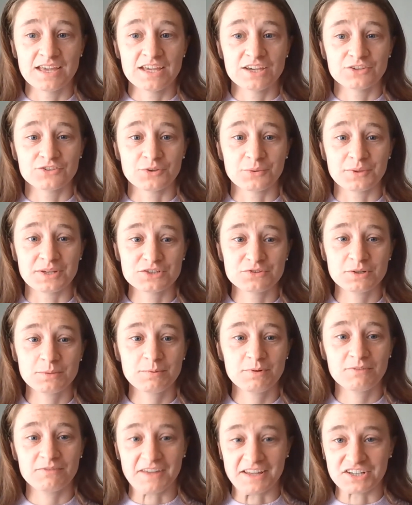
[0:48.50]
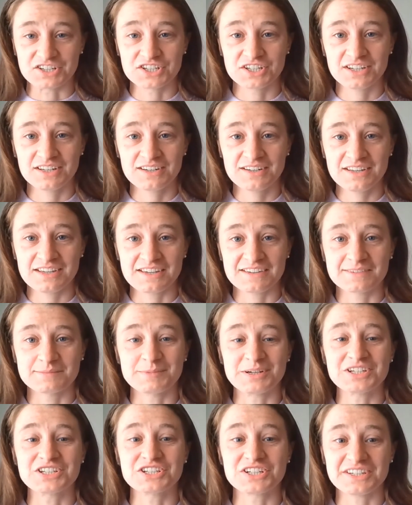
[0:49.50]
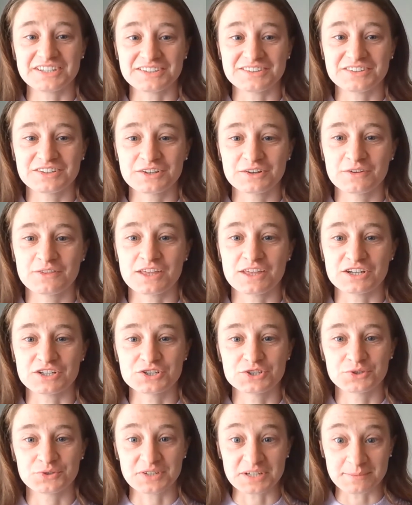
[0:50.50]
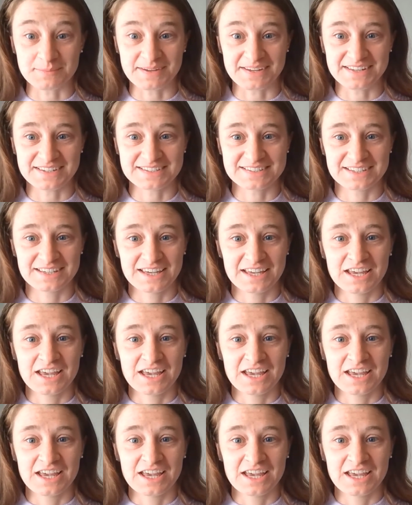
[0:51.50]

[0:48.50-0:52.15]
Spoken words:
So injury prevention is much easier than treatment.